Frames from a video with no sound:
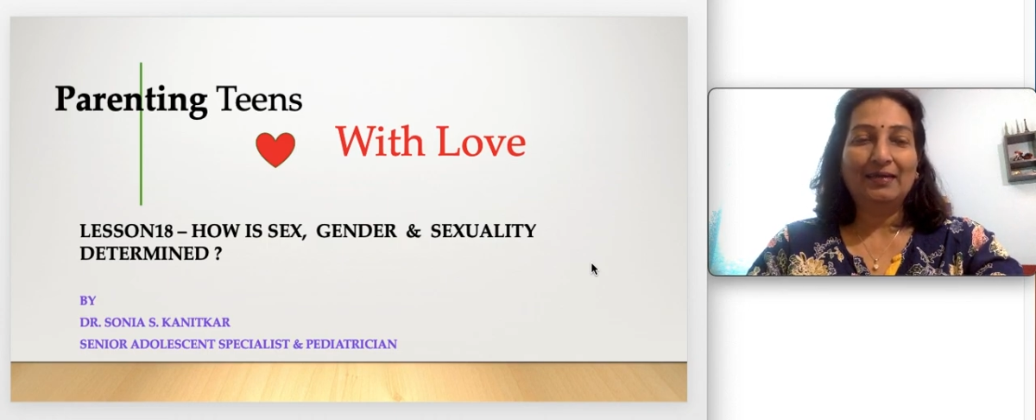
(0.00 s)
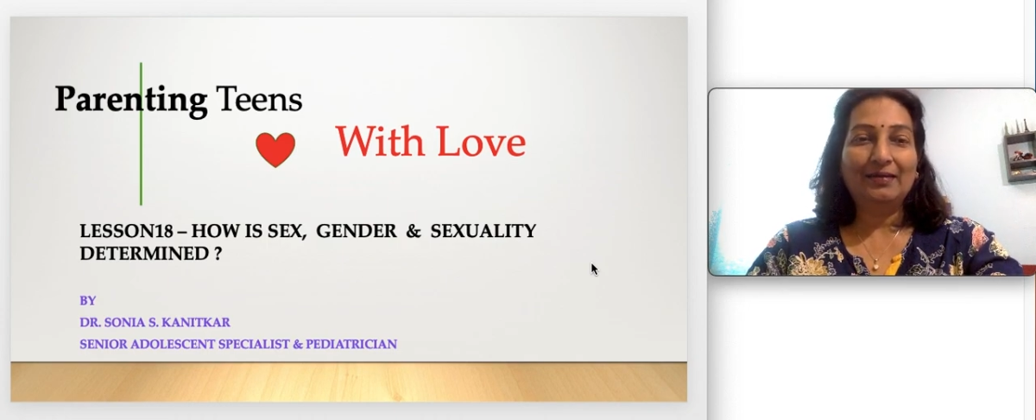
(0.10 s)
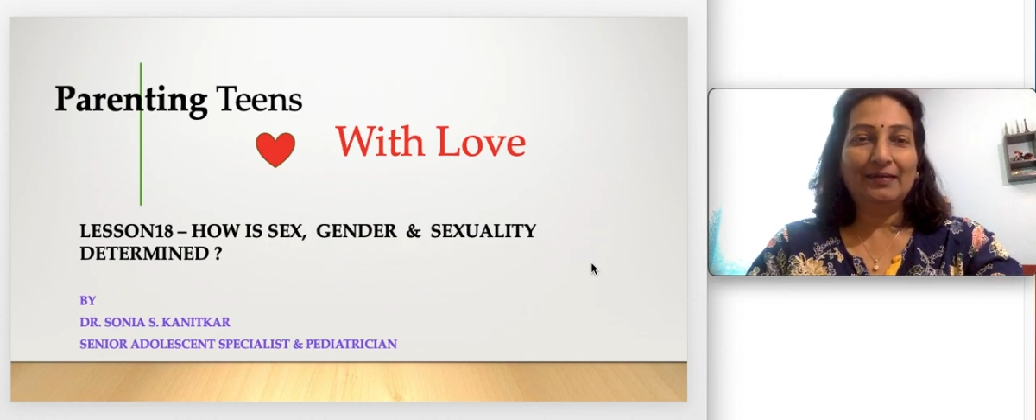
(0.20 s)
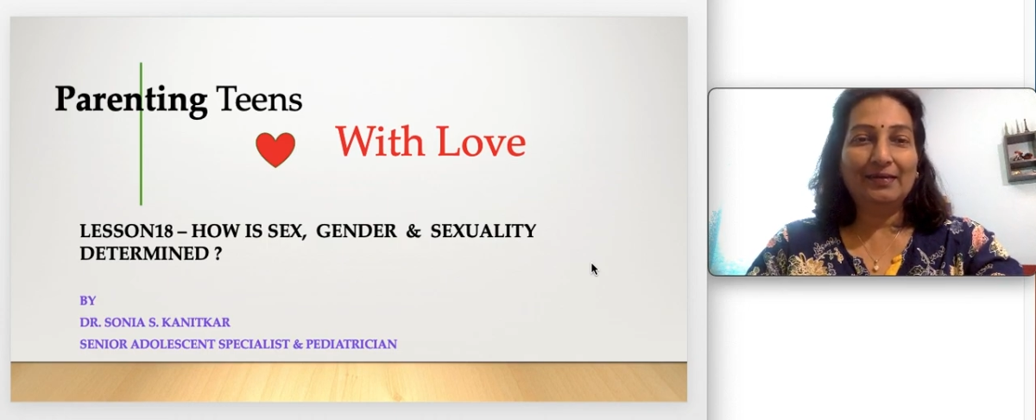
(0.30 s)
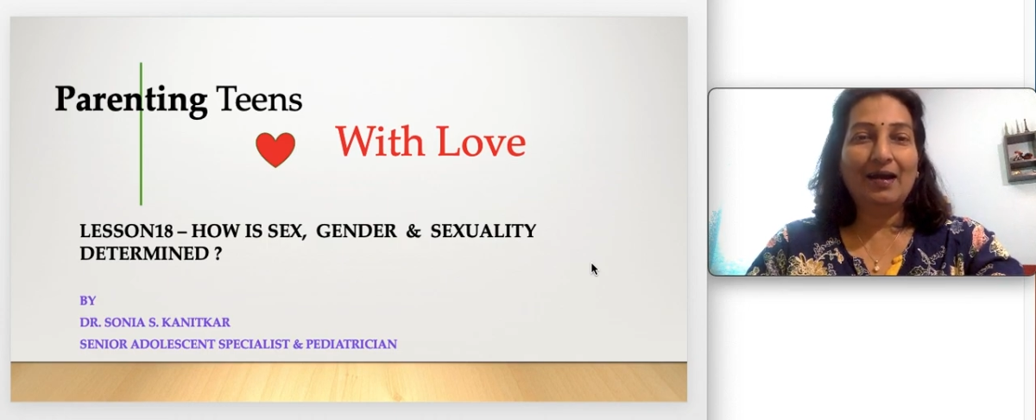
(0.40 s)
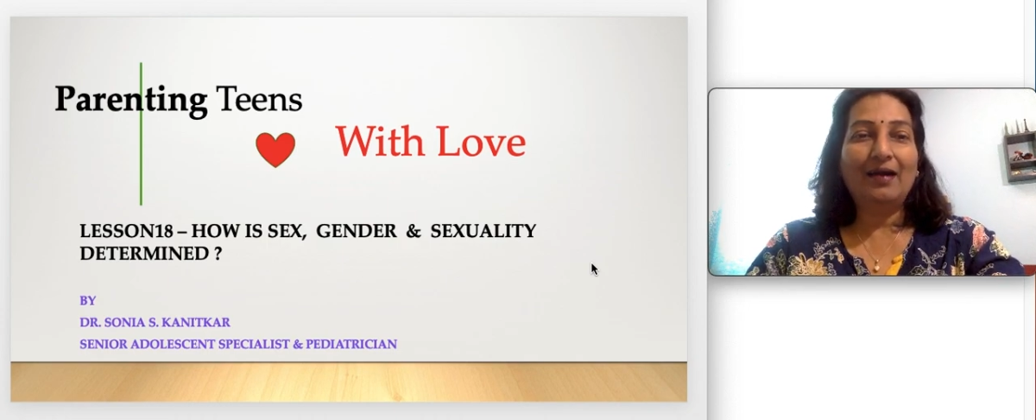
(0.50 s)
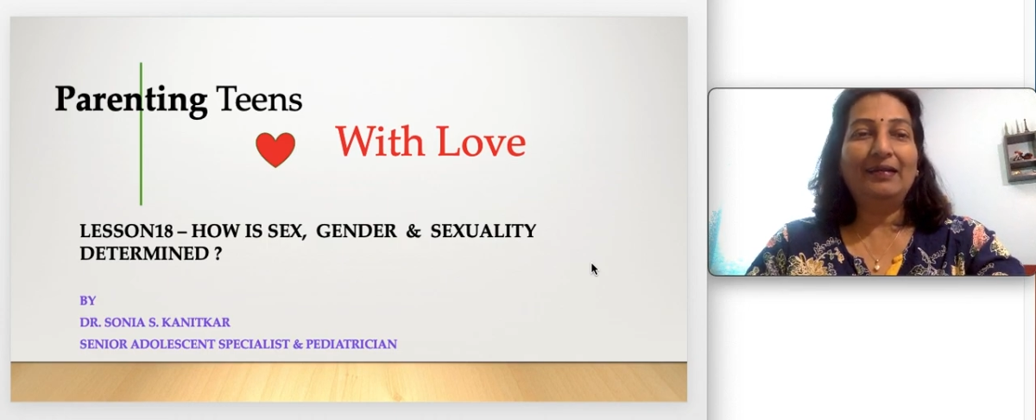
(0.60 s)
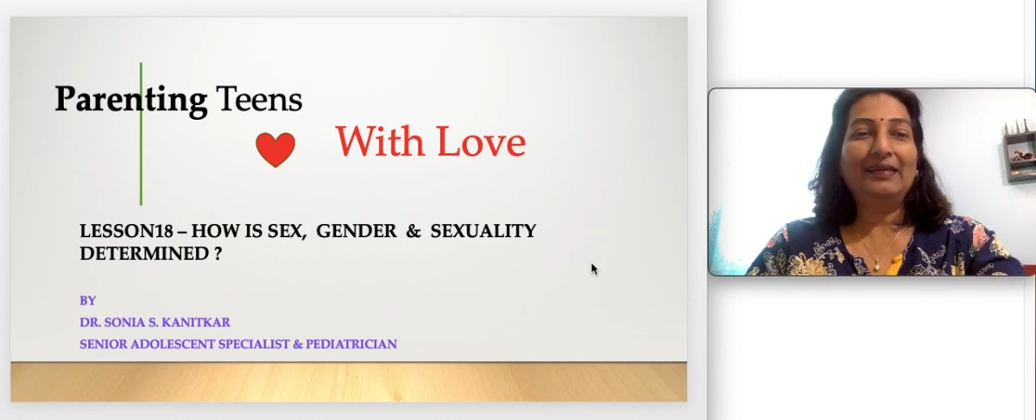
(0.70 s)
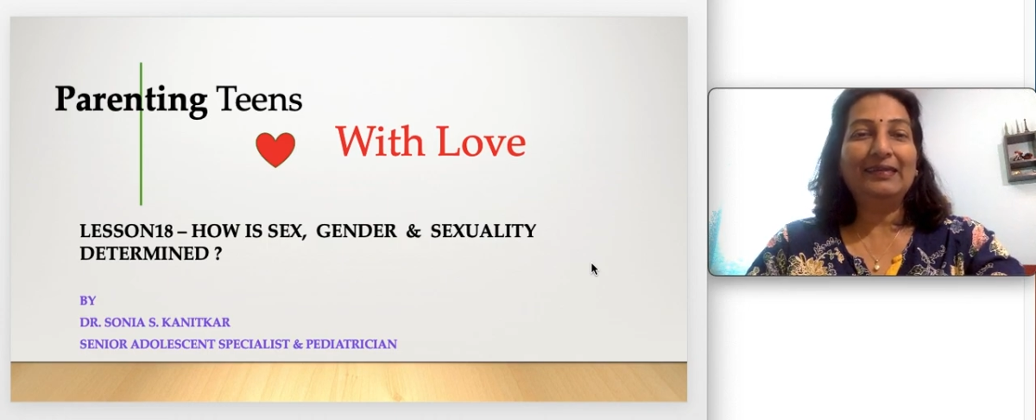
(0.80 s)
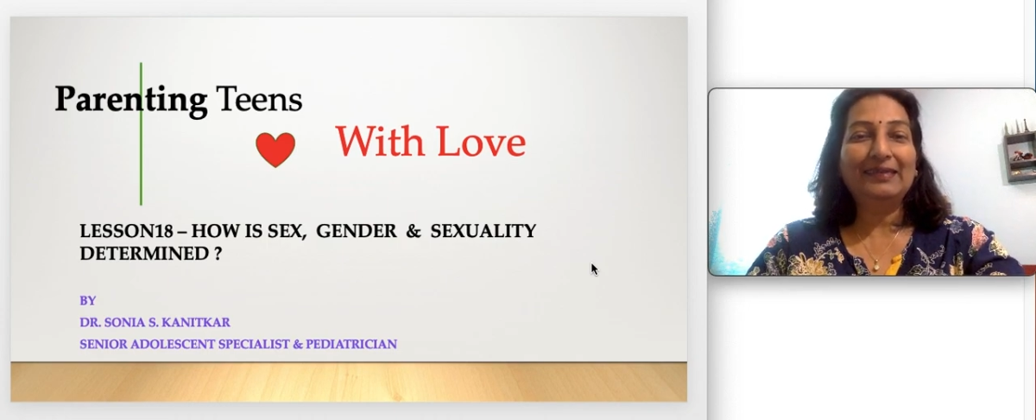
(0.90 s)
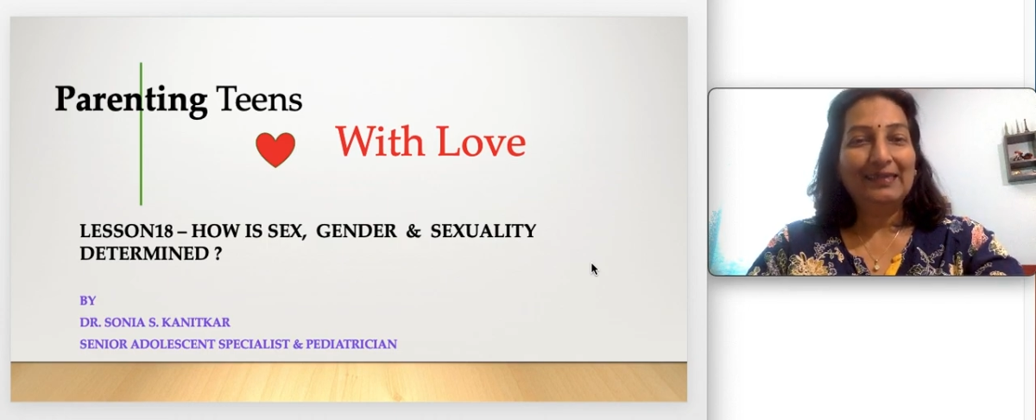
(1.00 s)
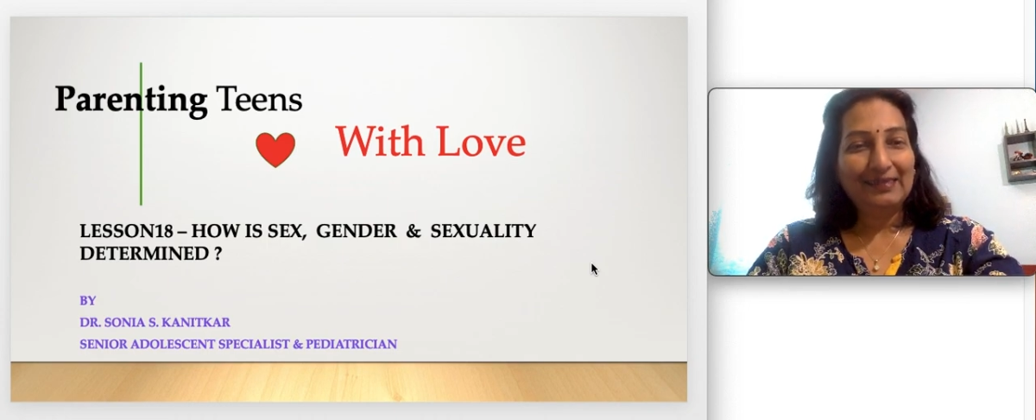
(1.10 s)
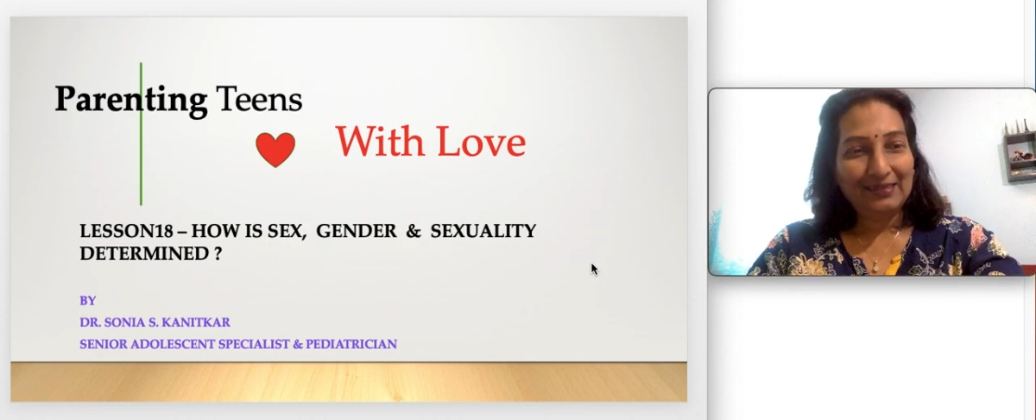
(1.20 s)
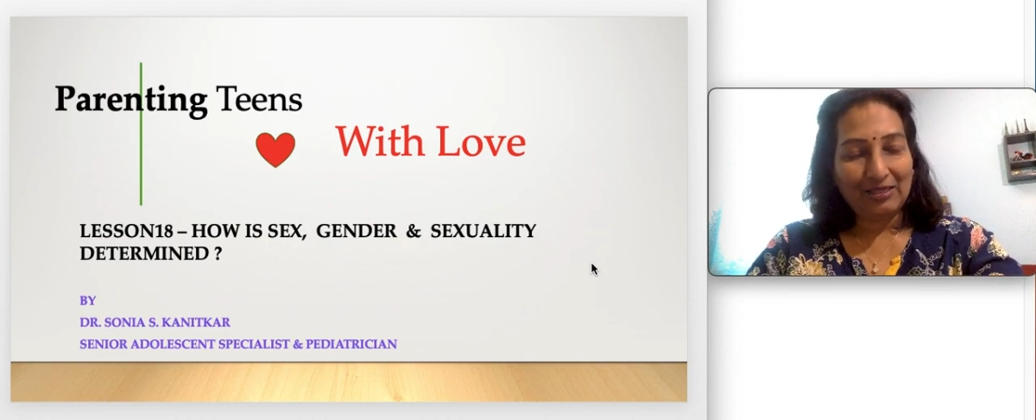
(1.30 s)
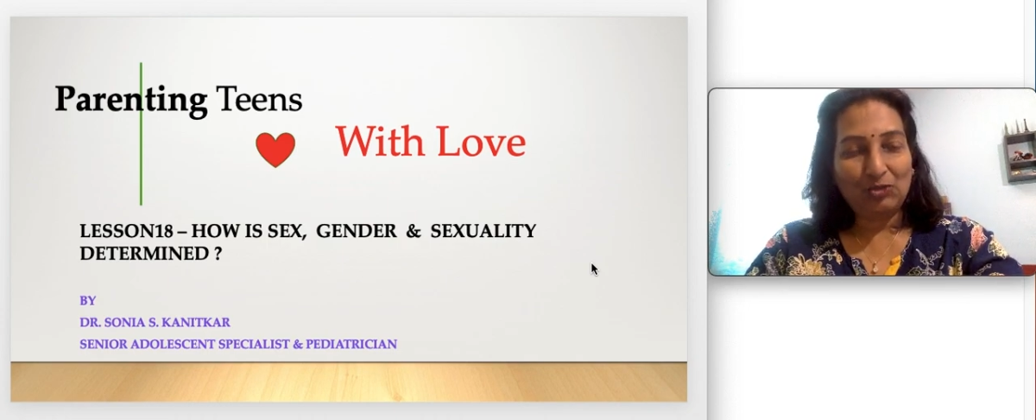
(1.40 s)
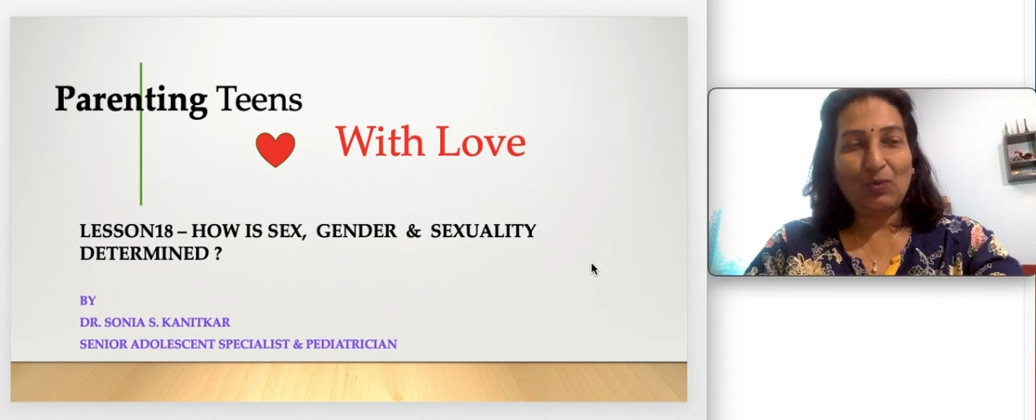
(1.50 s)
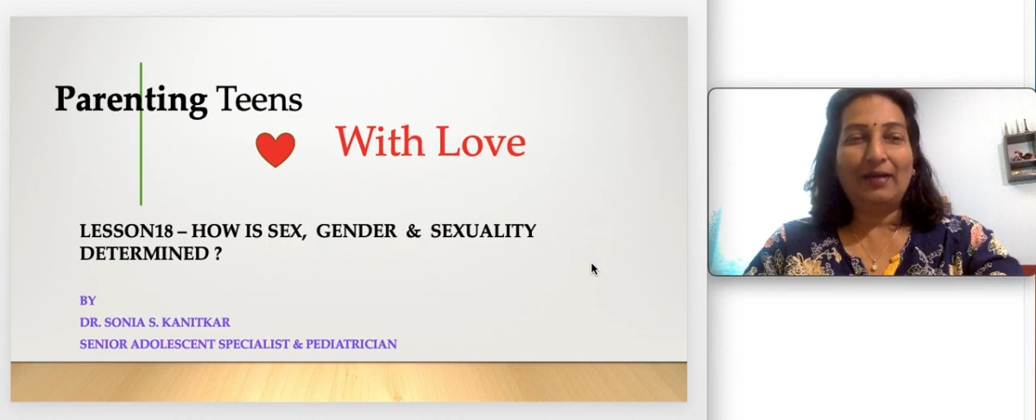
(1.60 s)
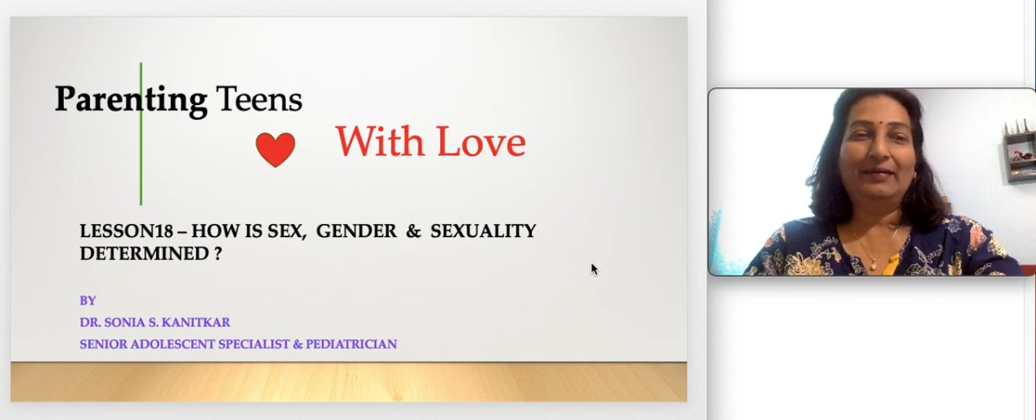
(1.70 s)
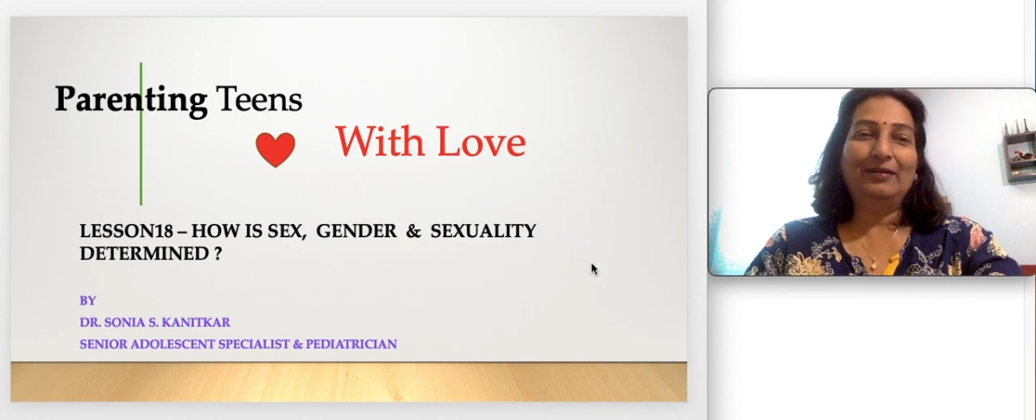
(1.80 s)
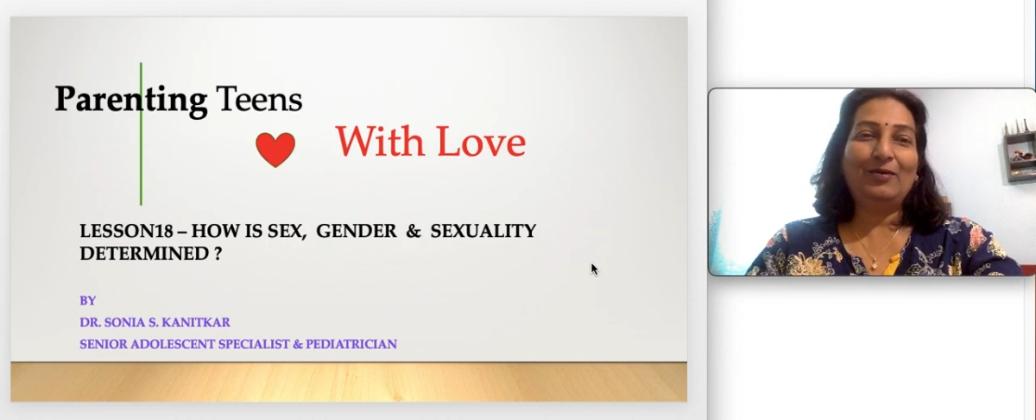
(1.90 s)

regarding sexuality